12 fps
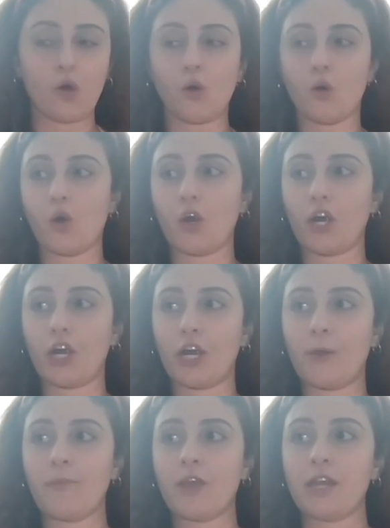
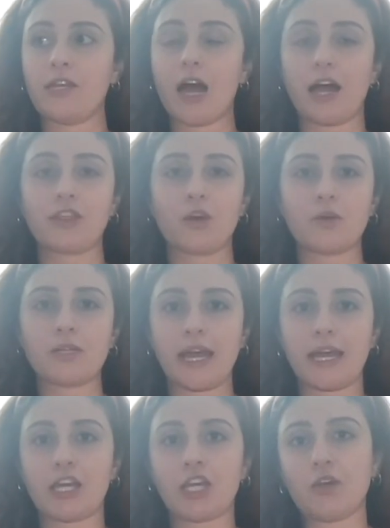or not those
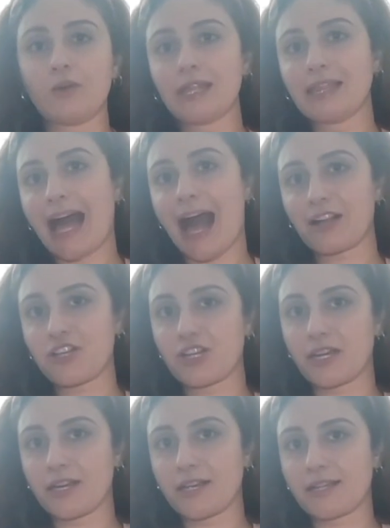like cute
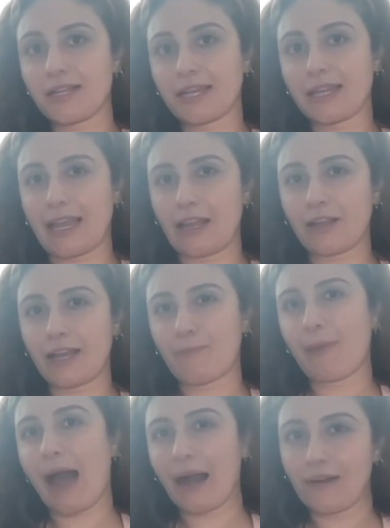latches, like they look
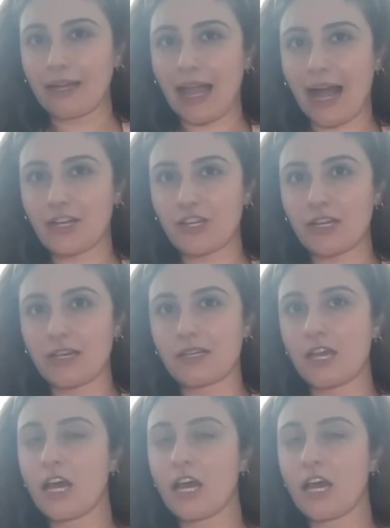like pirate latches.